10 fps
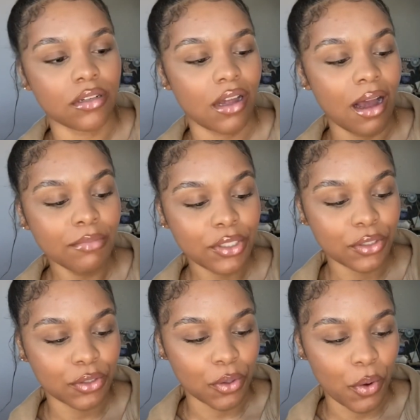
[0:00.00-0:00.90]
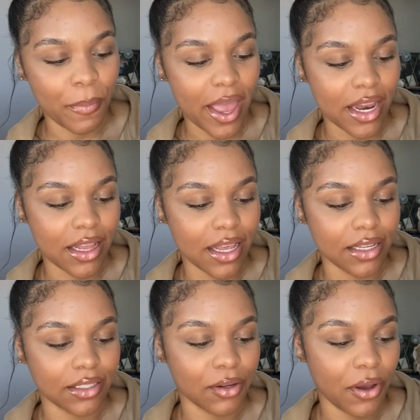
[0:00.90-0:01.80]
I'm so bad at
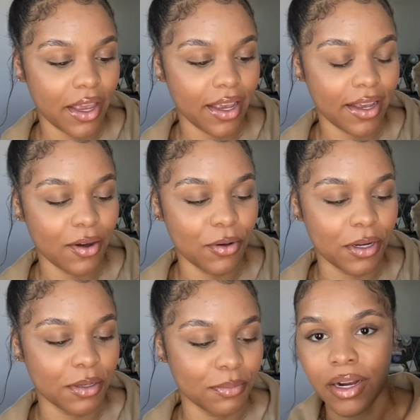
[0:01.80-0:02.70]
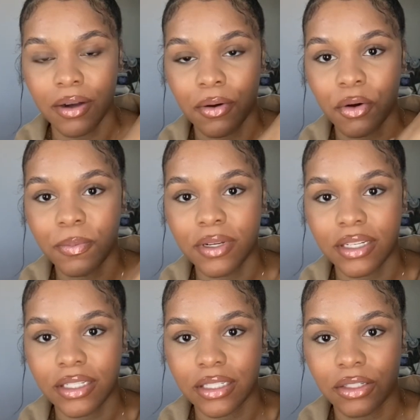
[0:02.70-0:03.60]
this. Okay, hold up. I'll open
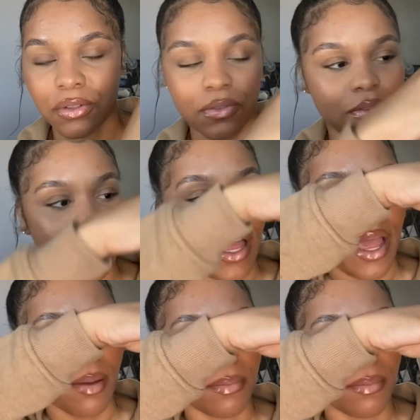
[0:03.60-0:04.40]
this little flap.